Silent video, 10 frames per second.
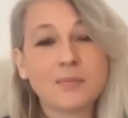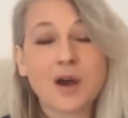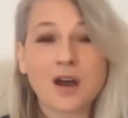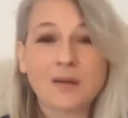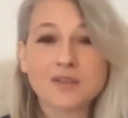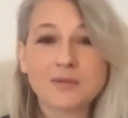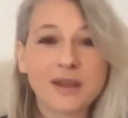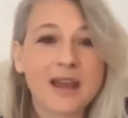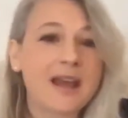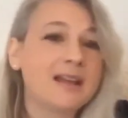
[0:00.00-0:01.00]
palms of
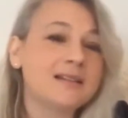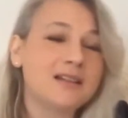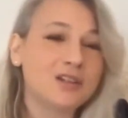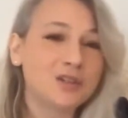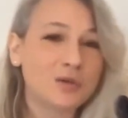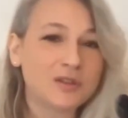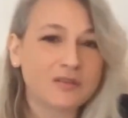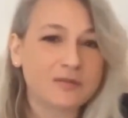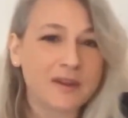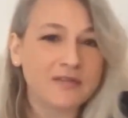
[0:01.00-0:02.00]
my hands and the soles
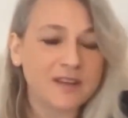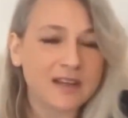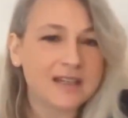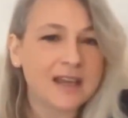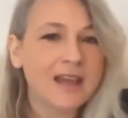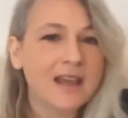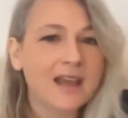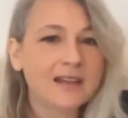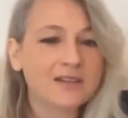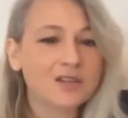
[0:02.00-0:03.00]
of my feet.
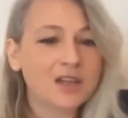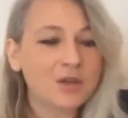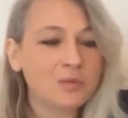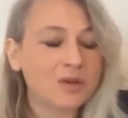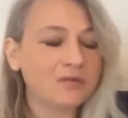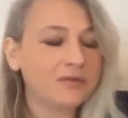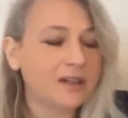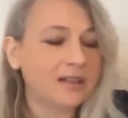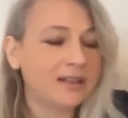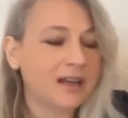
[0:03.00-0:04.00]
And I'll tell you what
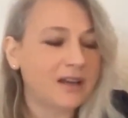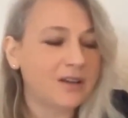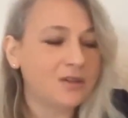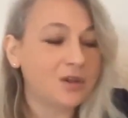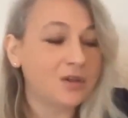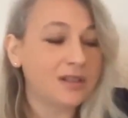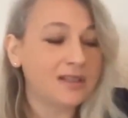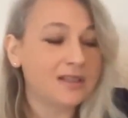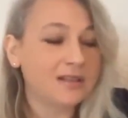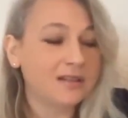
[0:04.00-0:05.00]
really I
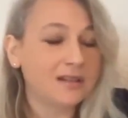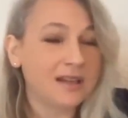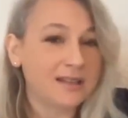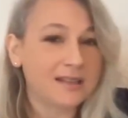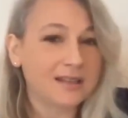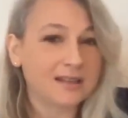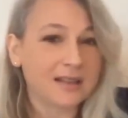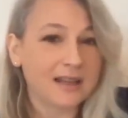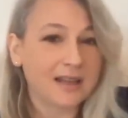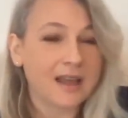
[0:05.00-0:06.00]
noticed
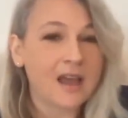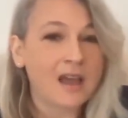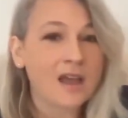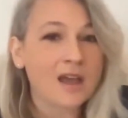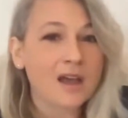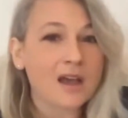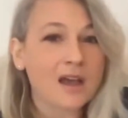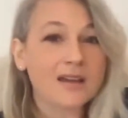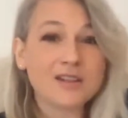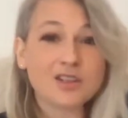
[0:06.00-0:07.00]
instantly.
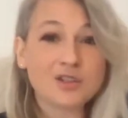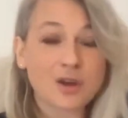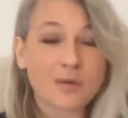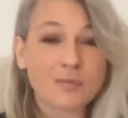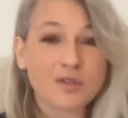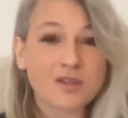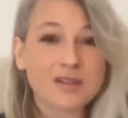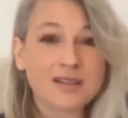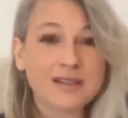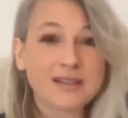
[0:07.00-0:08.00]
I stopped
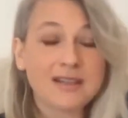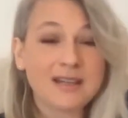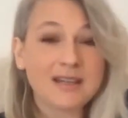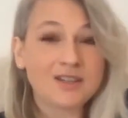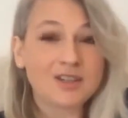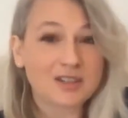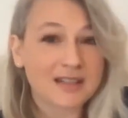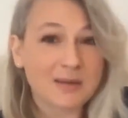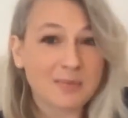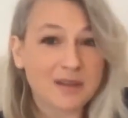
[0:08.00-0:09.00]
needing to
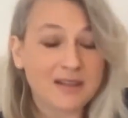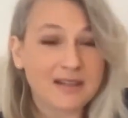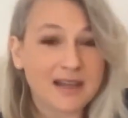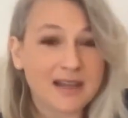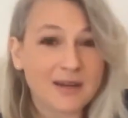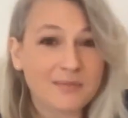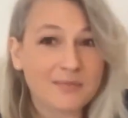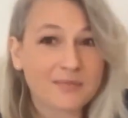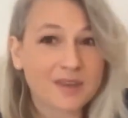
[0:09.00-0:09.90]
sleep in the day.